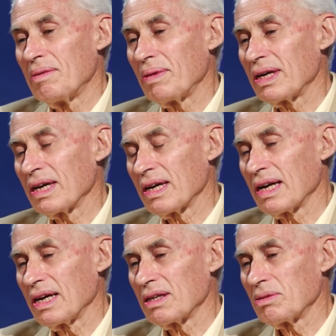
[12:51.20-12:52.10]
make it
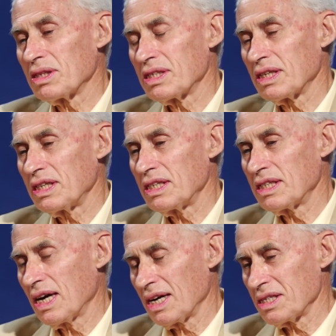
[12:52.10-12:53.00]
clear to us that it
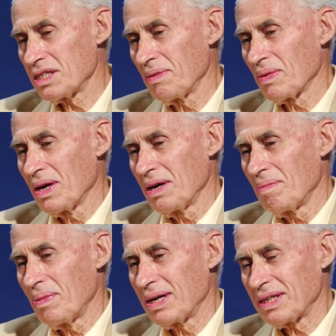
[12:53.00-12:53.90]
does.
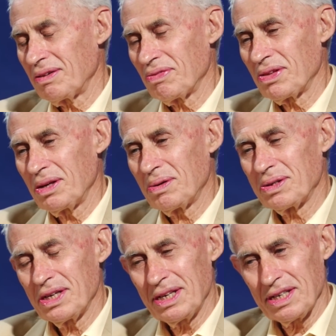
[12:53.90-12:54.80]
But if the
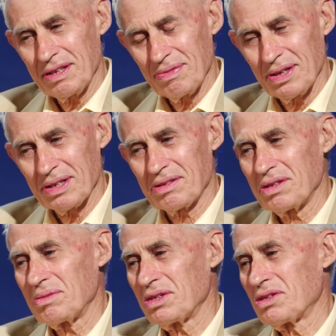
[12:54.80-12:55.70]
alternative
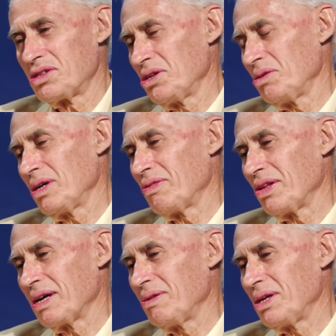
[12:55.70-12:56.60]
doctrine were true, if
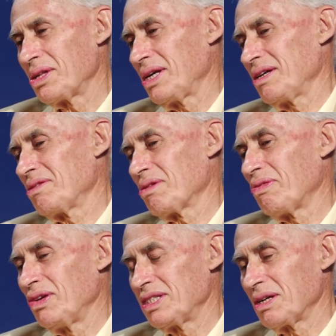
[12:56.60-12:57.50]
the only things
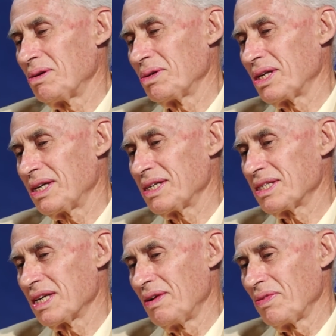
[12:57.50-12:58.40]
were physical
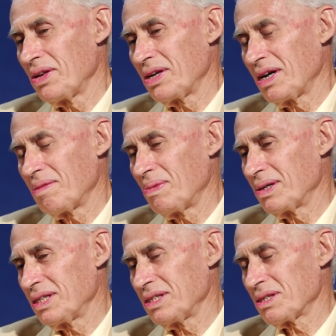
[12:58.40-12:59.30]
things, then our
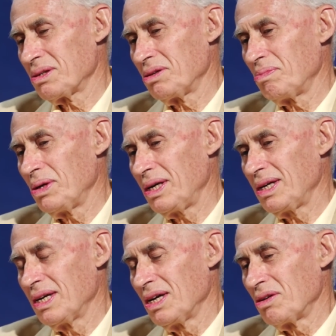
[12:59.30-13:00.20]
bodies could
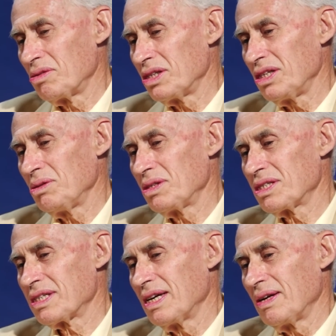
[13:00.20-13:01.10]
be
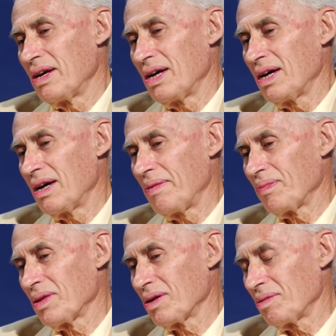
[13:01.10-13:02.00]
reduced
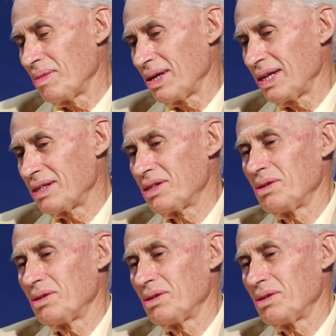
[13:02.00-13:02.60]
Um, not merely